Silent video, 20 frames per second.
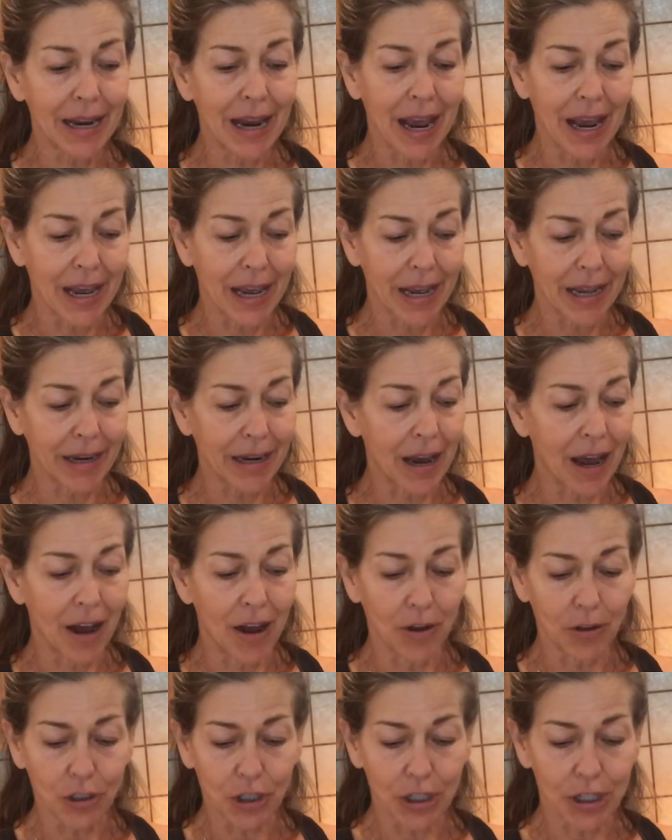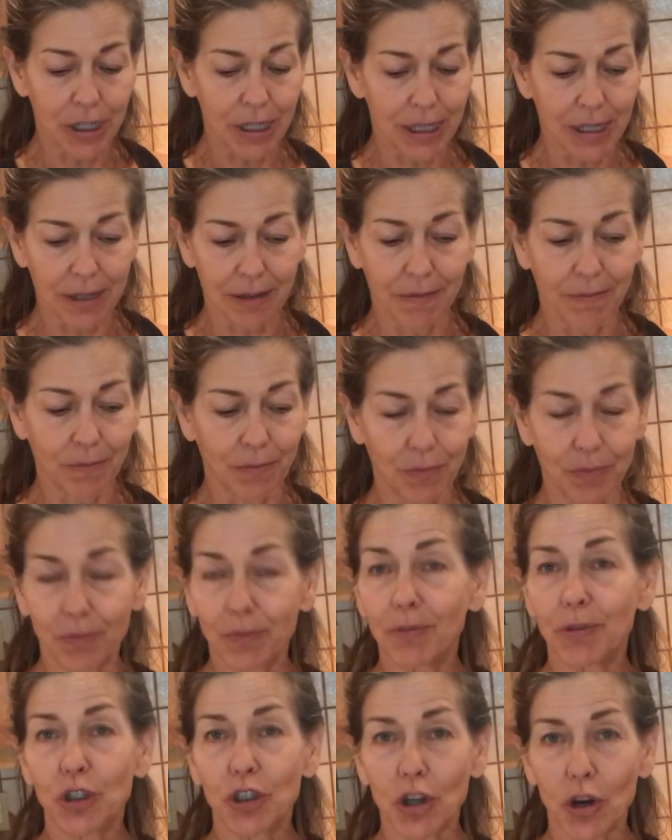I'll just
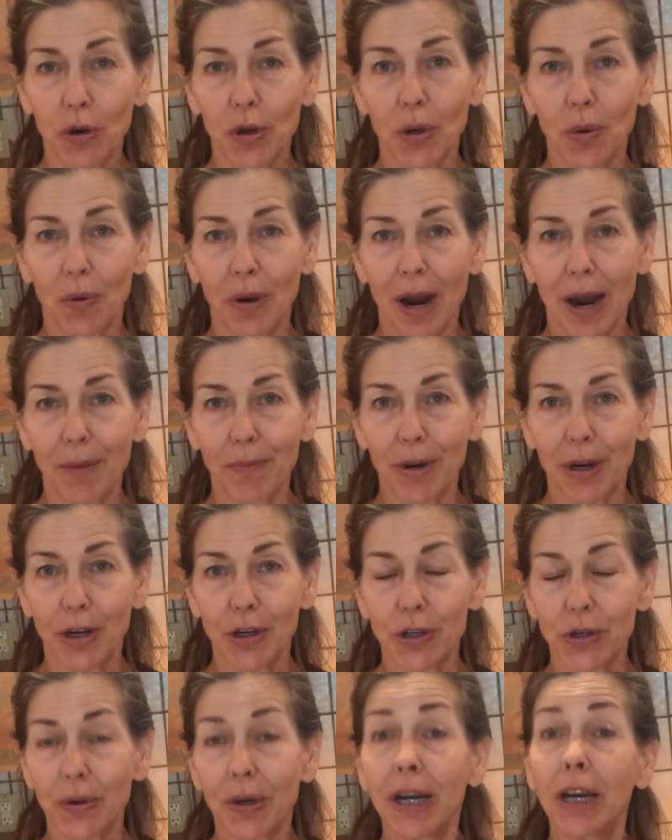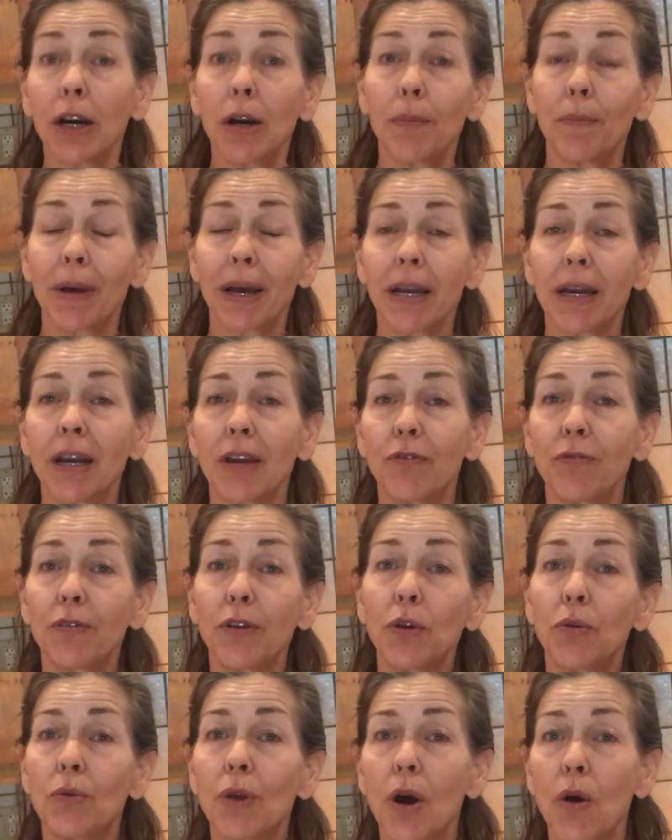show you what I'm going to do here. But if
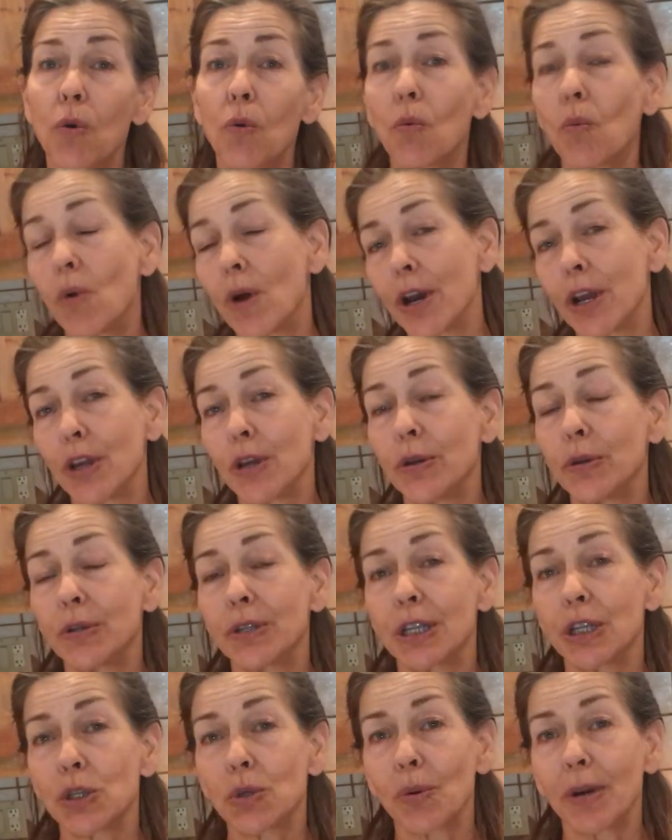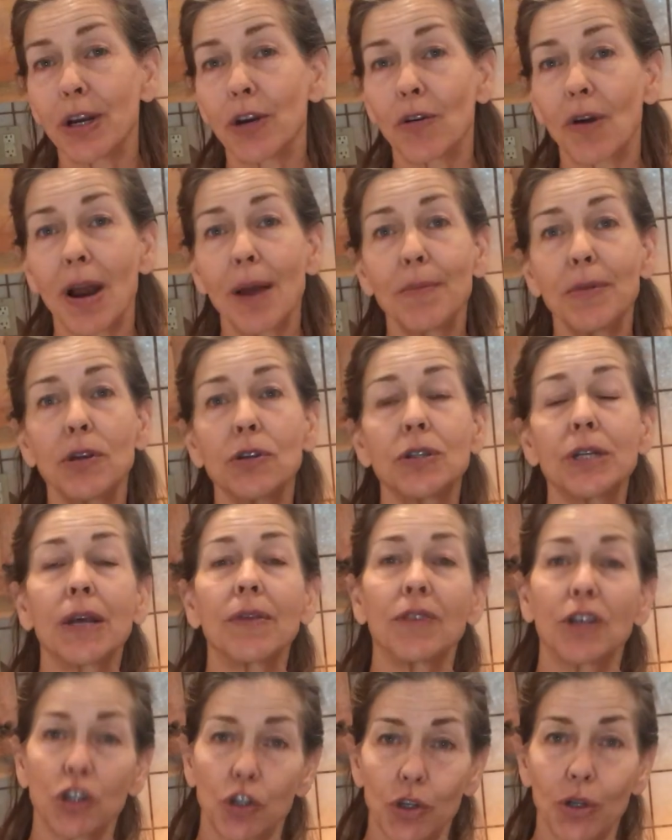you don't want to use the sweetener I'm
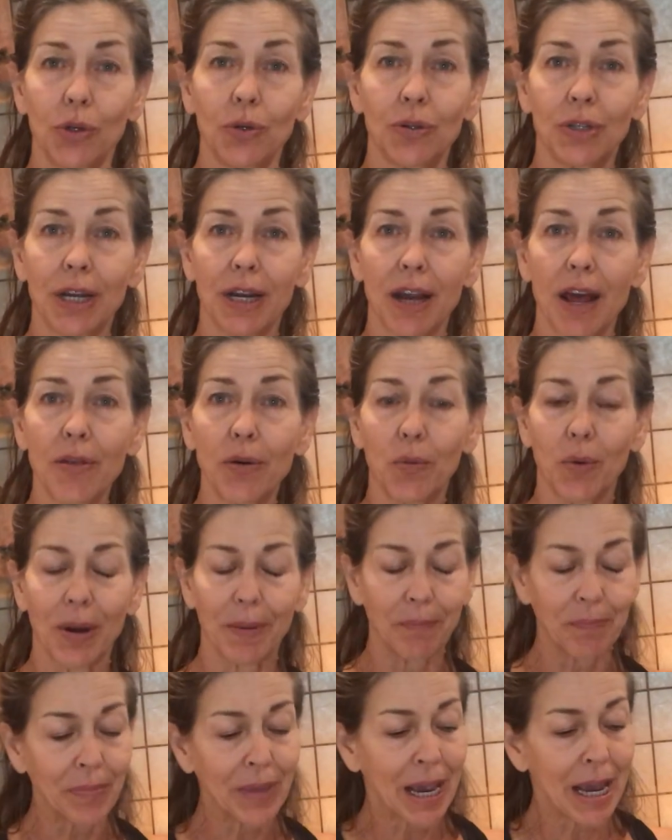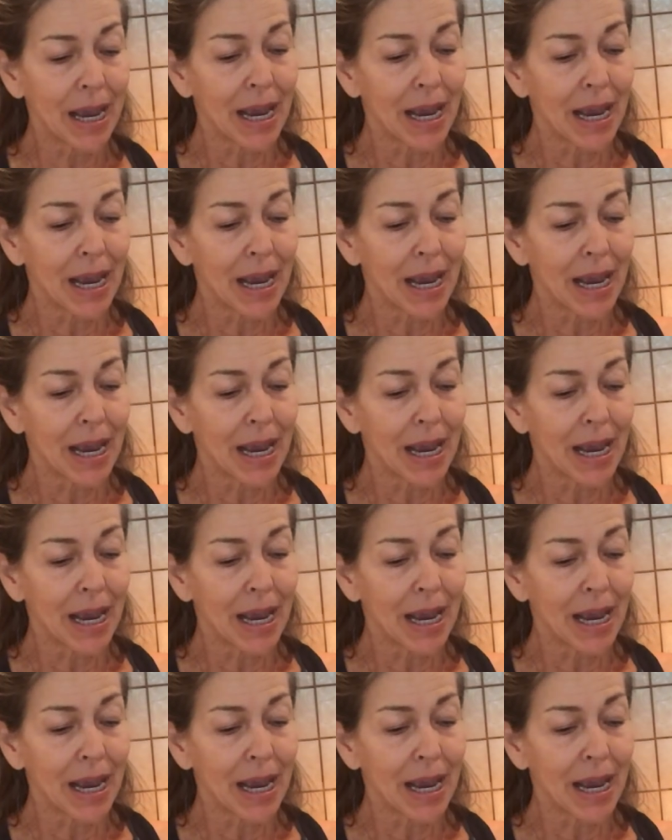using, then choose another one.